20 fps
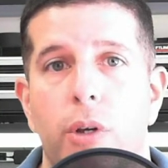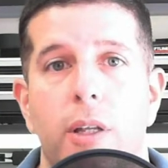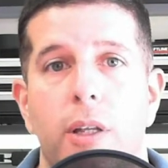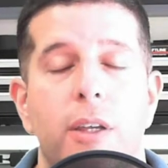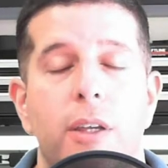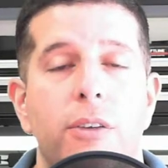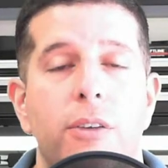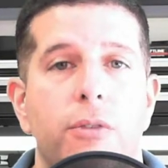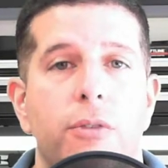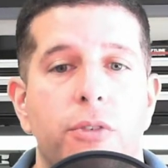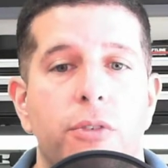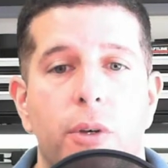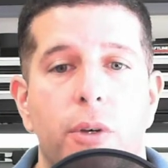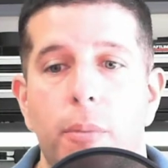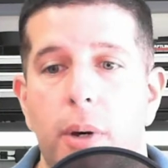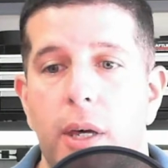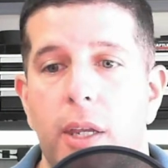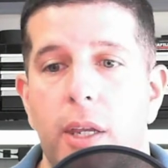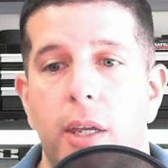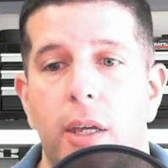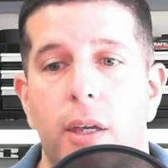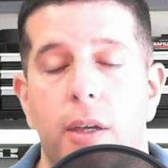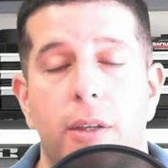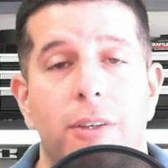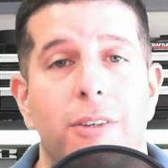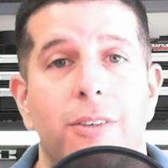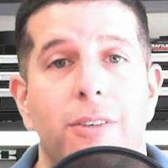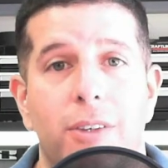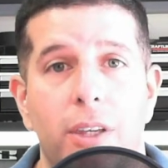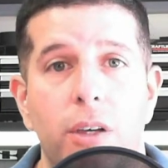at least if somebody
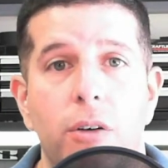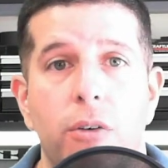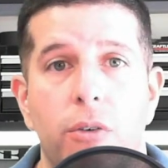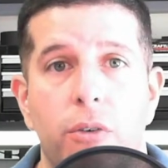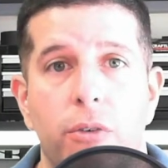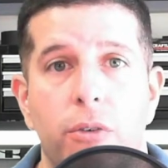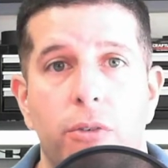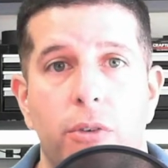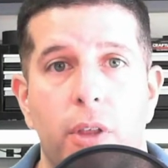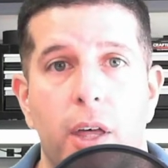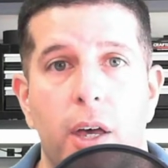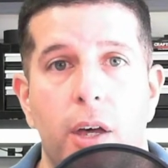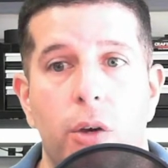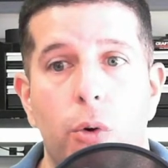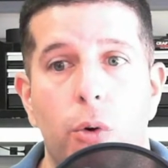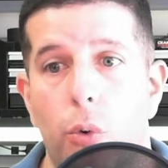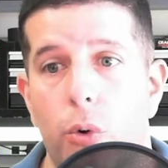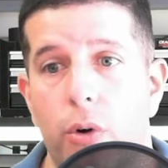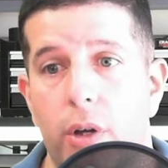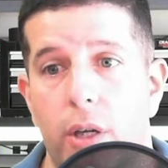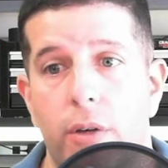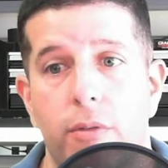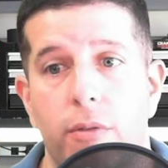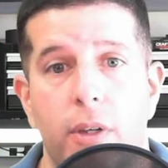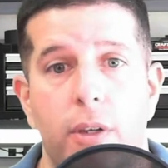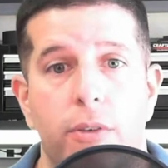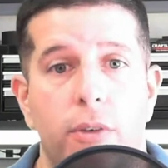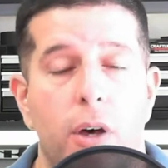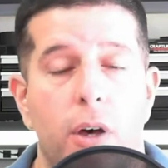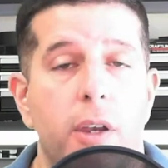steals that or
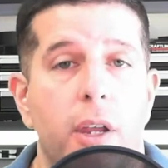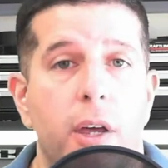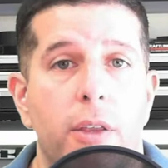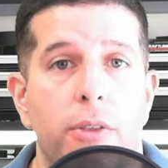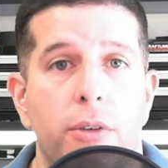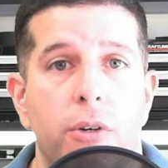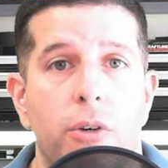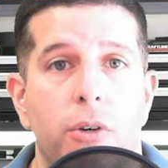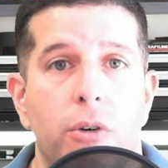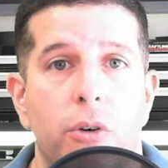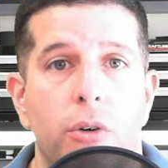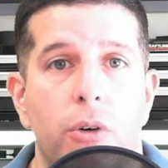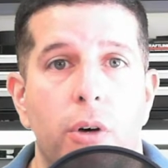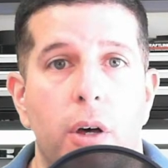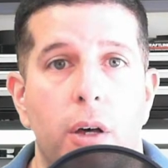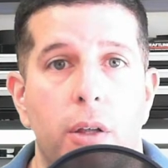even is unethical,